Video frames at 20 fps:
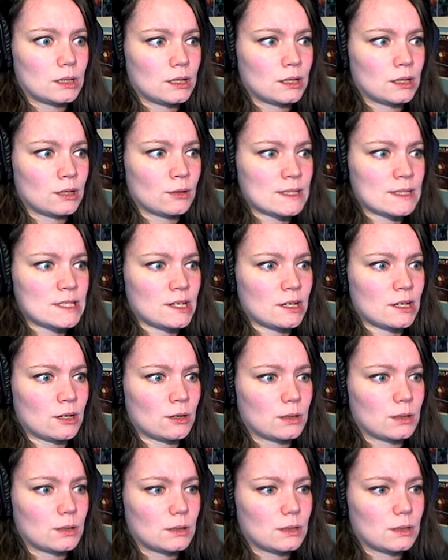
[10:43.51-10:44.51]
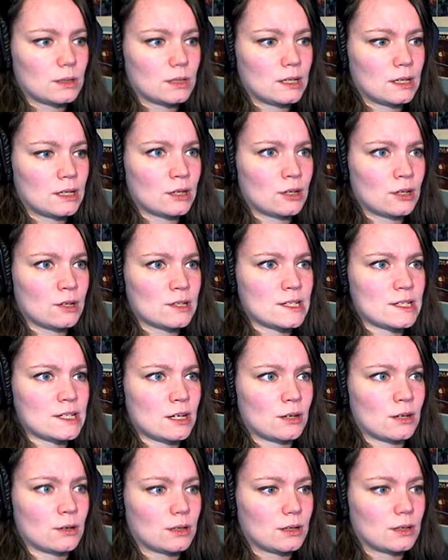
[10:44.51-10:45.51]
don't know what to do. I don't know what to
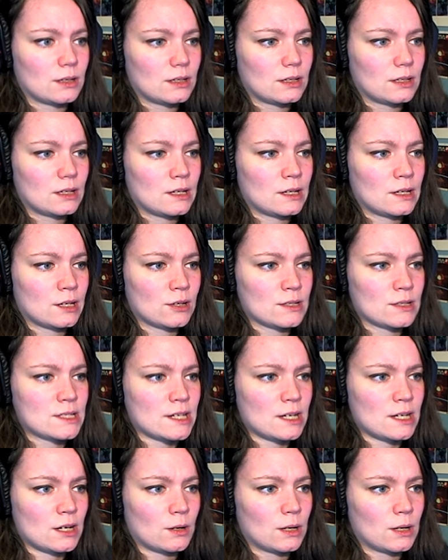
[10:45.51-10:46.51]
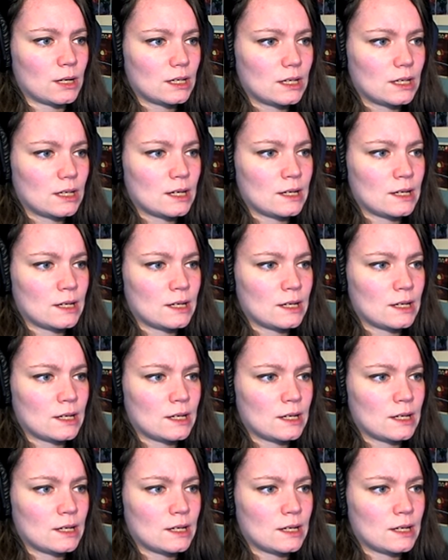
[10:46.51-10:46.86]
do. I don't know what to do.